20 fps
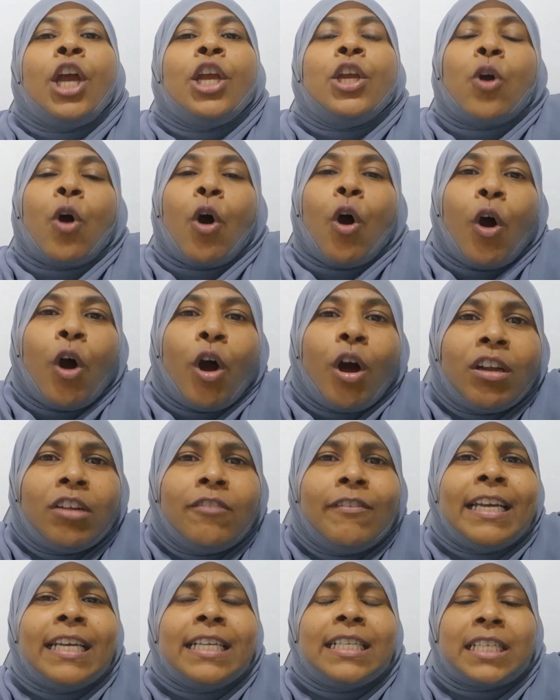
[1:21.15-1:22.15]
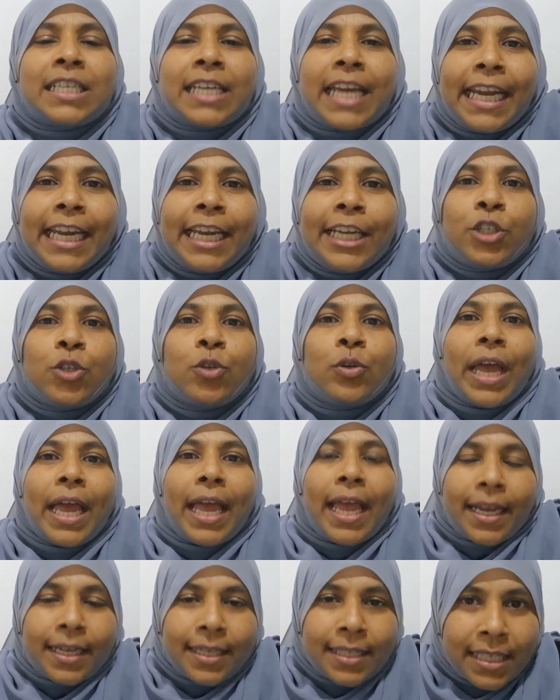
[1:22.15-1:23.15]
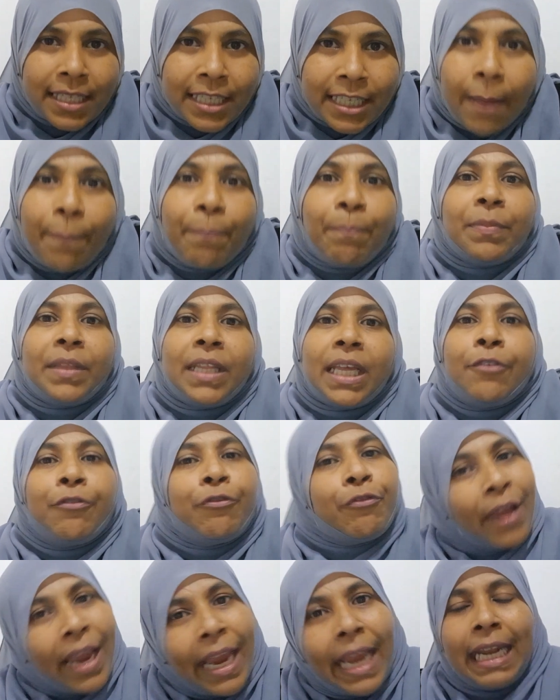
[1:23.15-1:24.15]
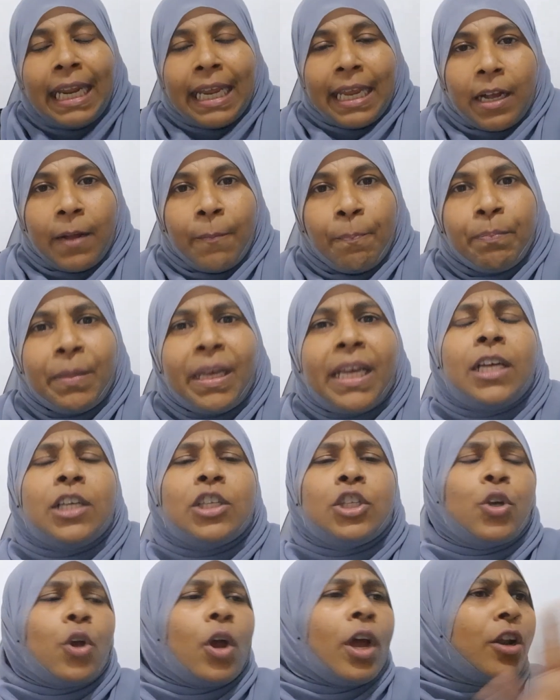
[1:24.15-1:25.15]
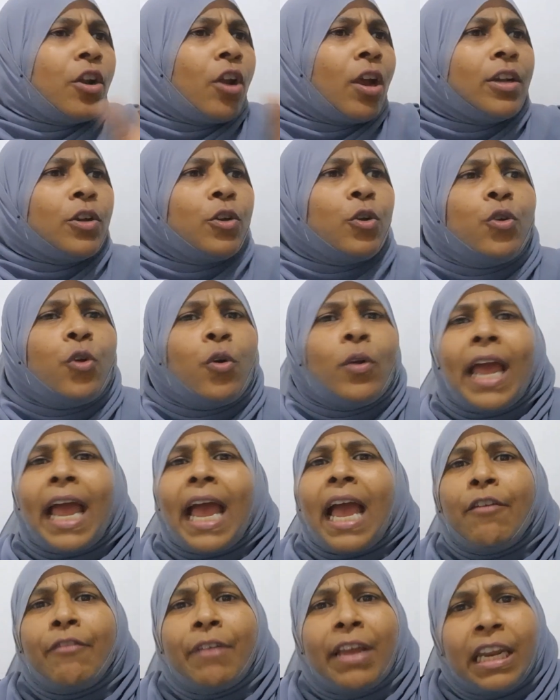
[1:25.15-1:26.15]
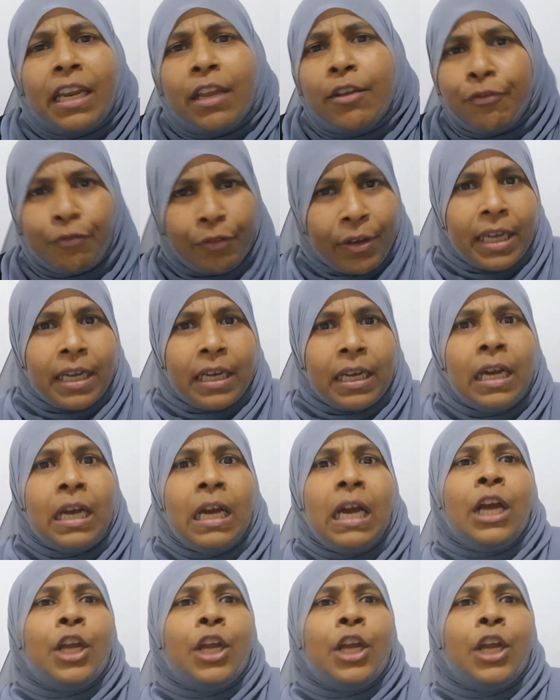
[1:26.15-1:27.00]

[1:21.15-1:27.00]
You're always ready to accept the failure because you are not, you don't have any fear.